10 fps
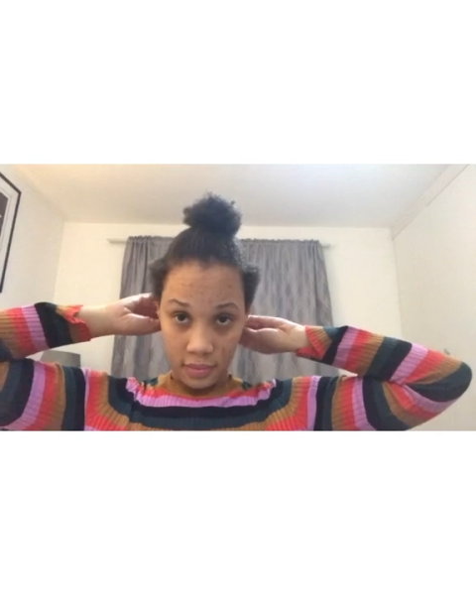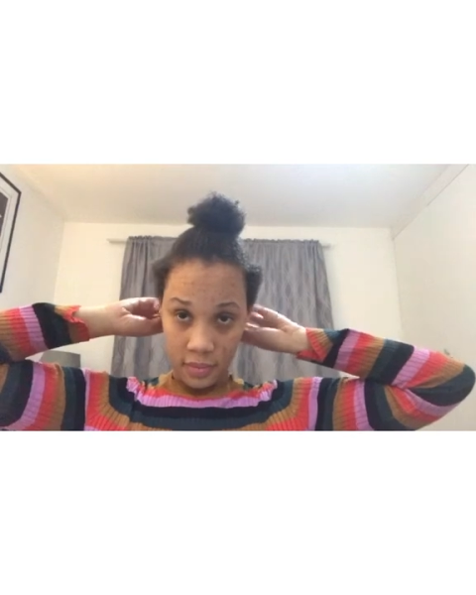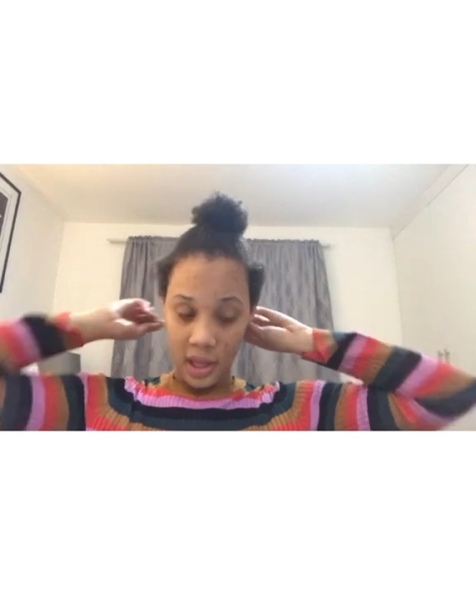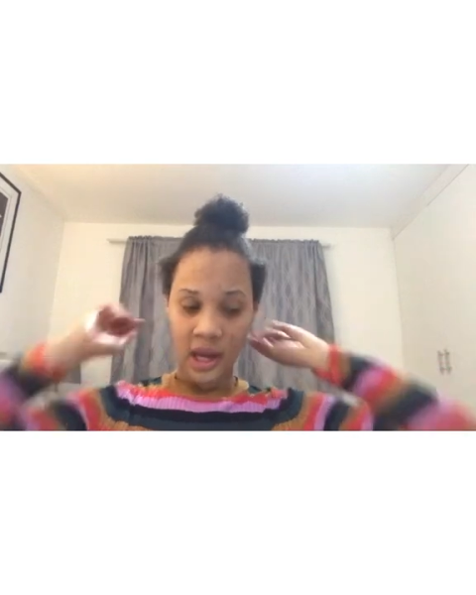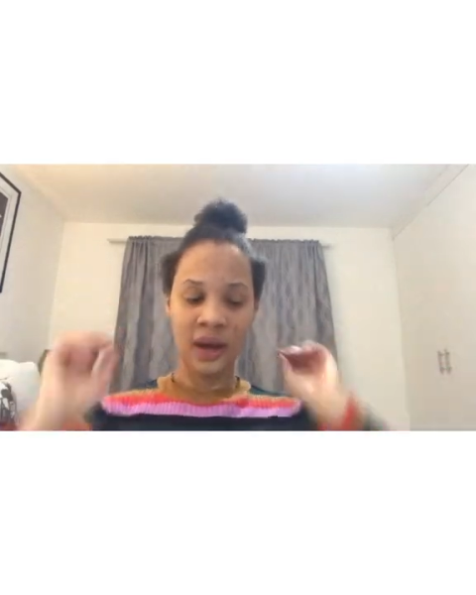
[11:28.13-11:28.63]

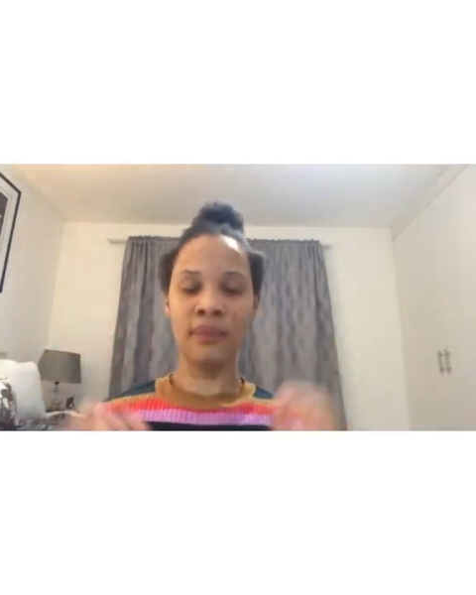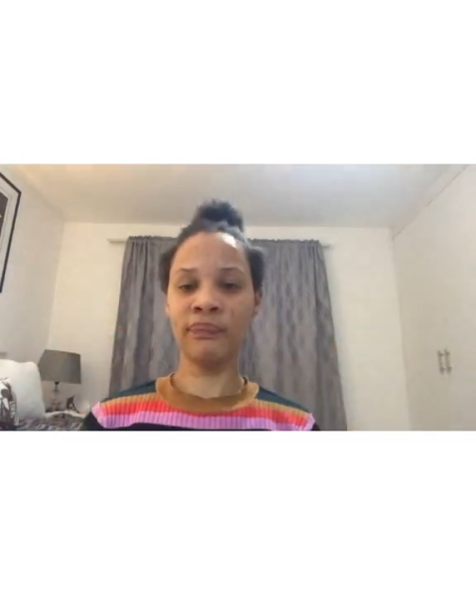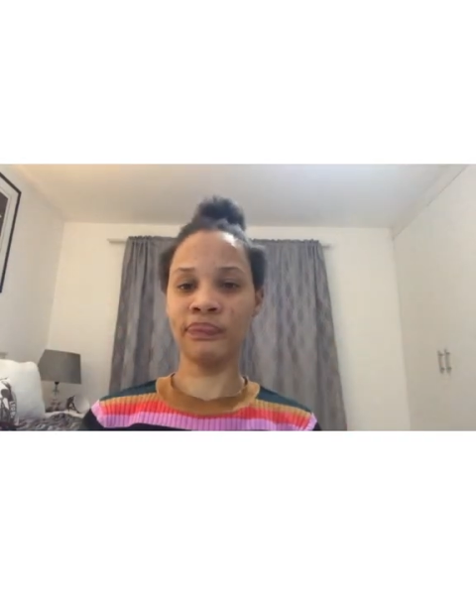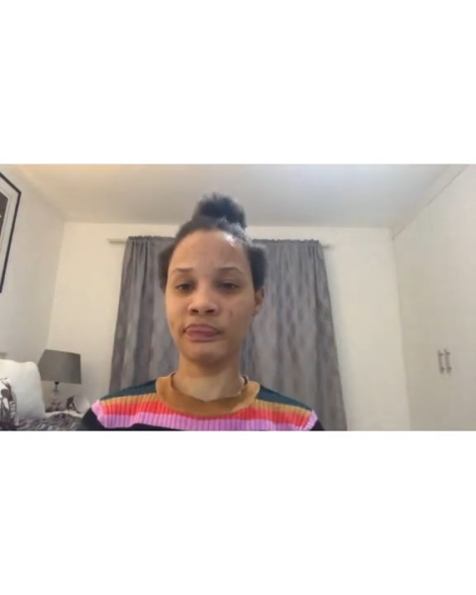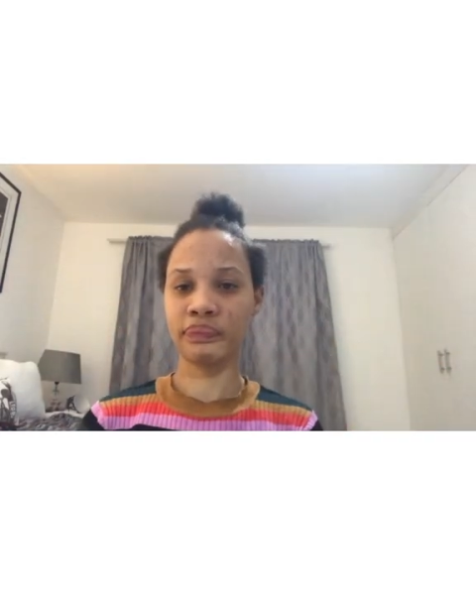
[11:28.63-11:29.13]

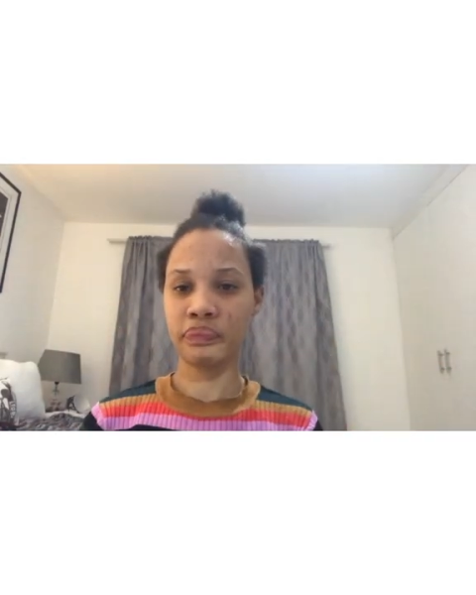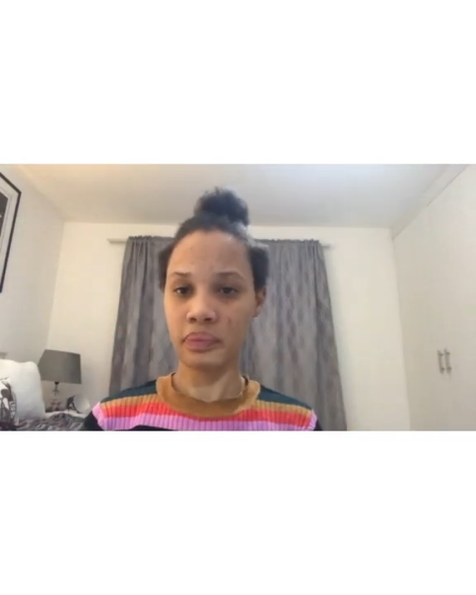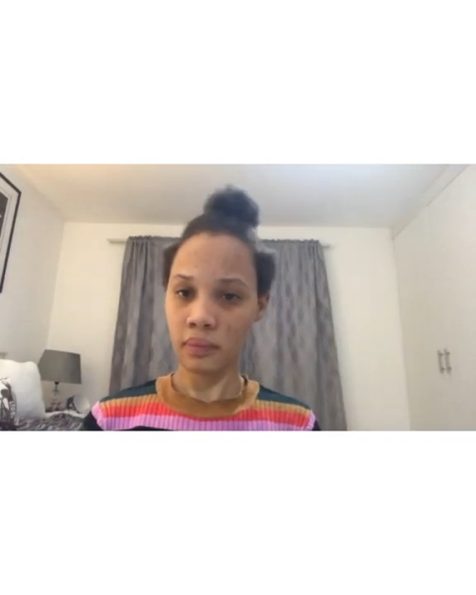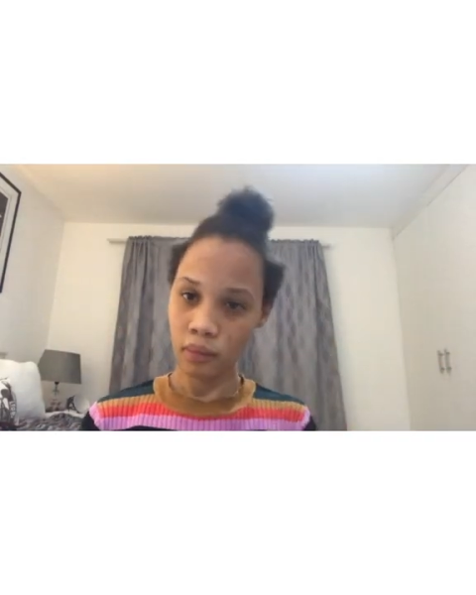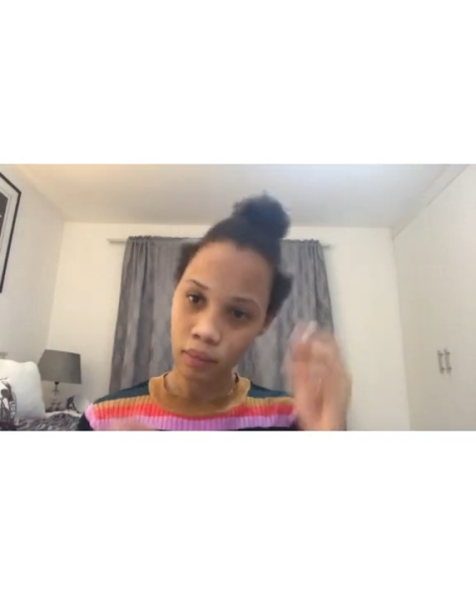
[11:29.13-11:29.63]

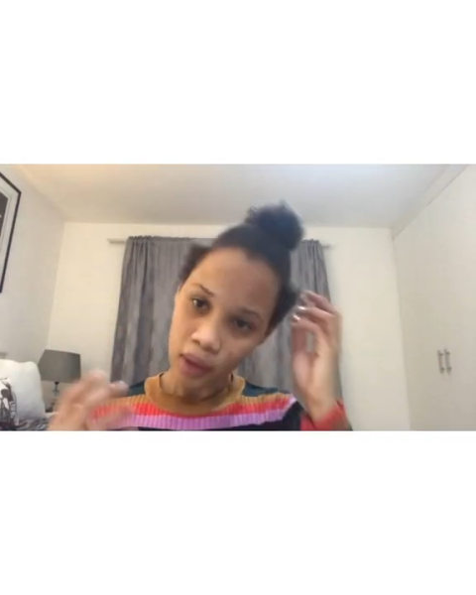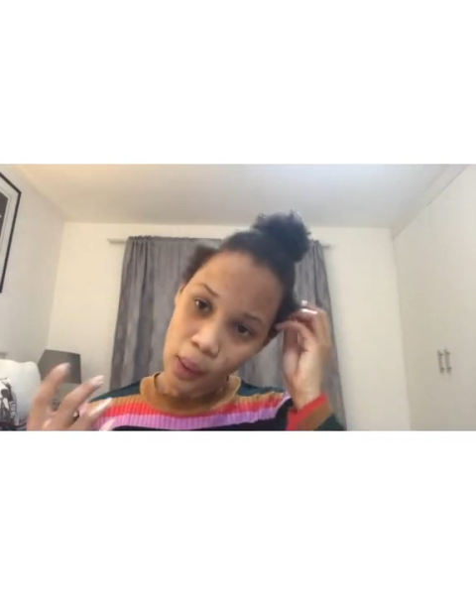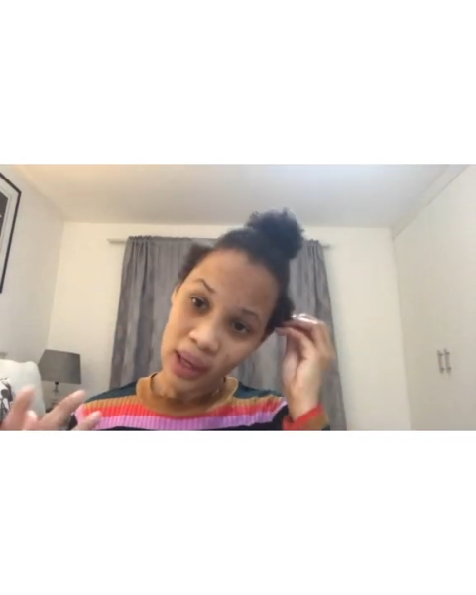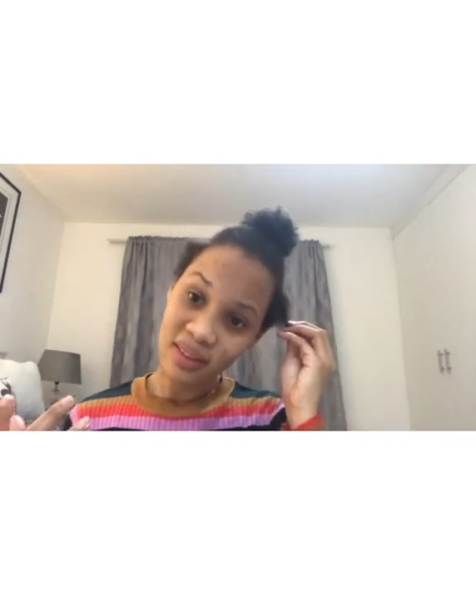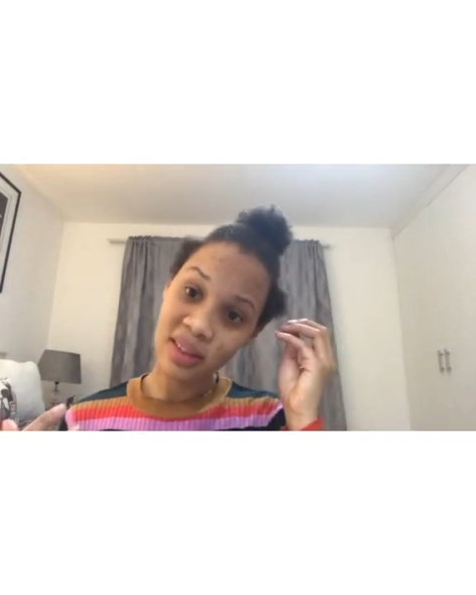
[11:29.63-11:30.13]
one
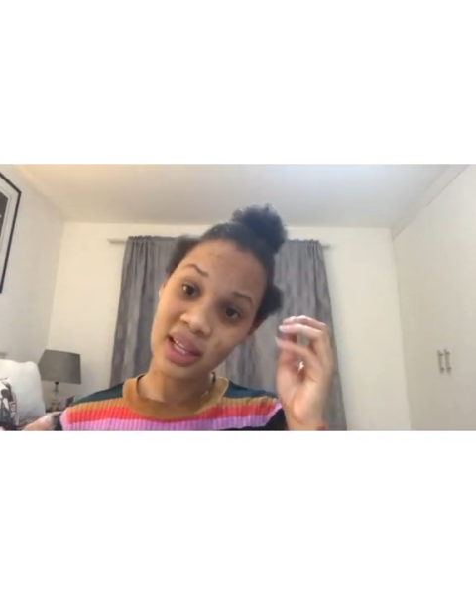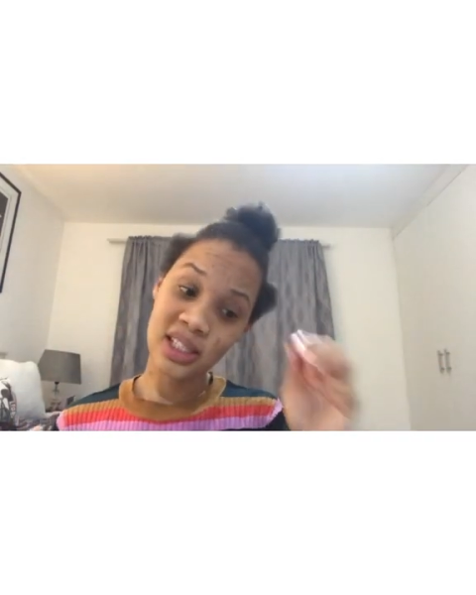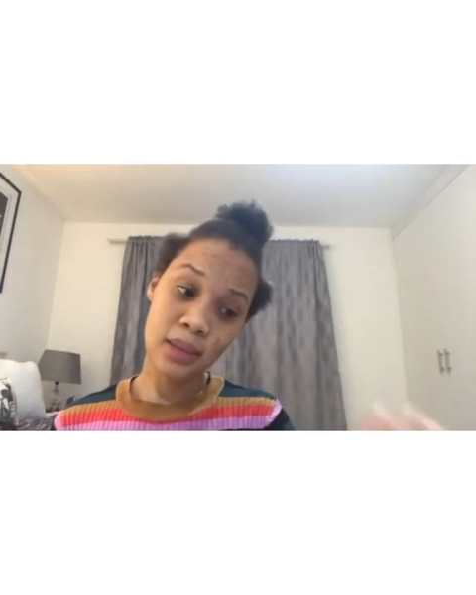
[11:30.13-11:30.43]
of the things I